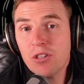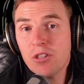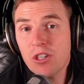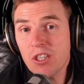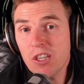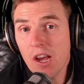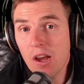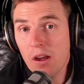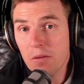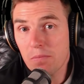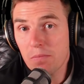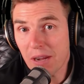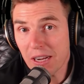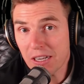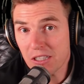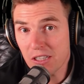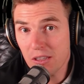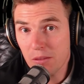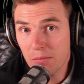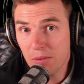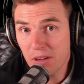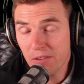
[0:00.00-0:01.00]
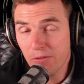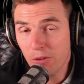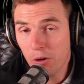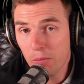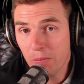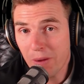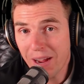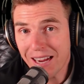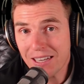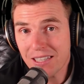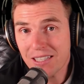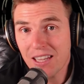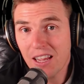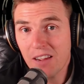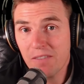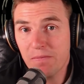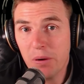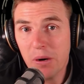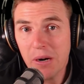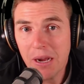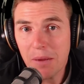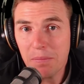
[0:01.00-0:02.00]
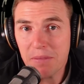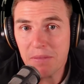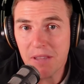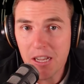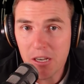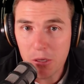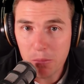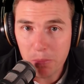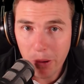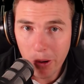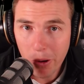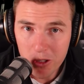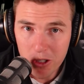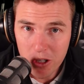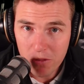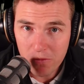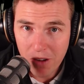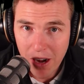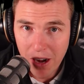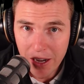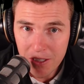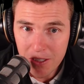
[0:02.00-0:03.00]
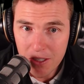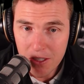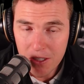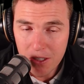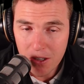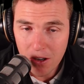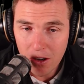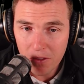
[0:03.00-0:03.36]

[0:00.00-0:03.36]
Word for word: just going back to the big four banks, they've put up their deposit rates